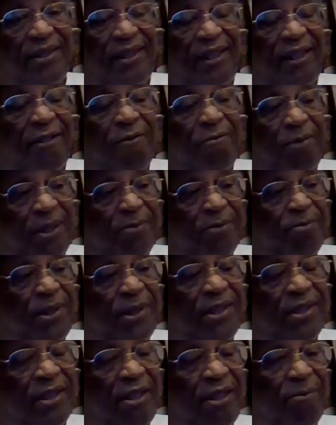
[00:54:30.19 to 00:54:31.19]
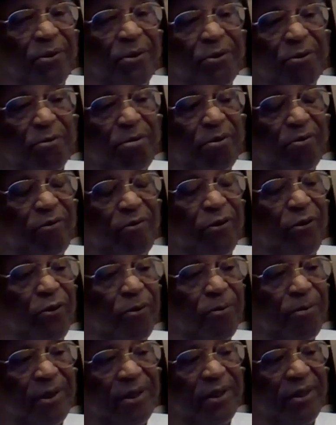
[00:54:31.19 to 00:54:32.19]
and being able to
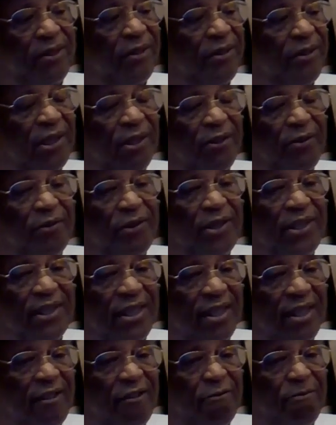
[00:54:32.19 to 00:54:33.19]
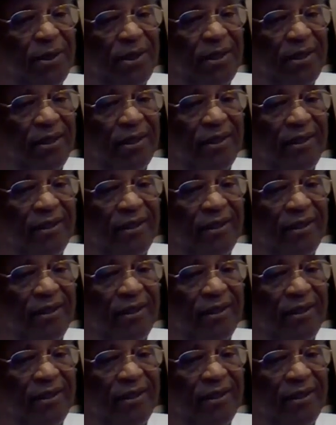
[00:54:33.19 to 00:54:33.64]
perform on the local economy,